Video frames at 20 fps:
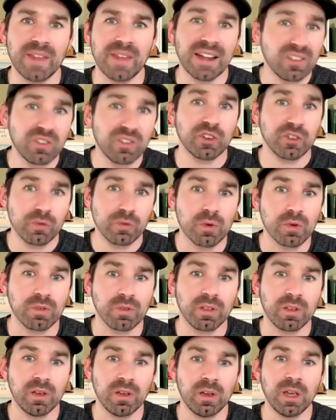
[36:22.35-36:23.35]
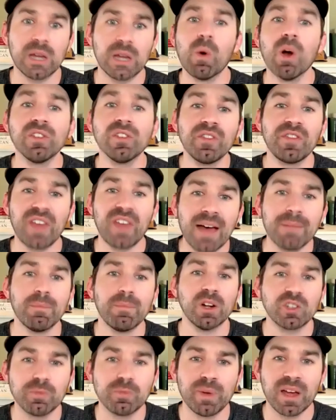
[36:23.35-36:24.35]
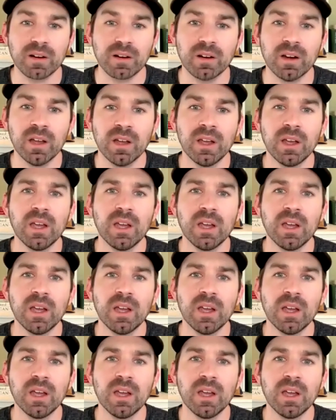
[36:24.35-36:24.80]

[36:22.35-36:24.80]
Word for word: That's the truth. He wasn't that much better.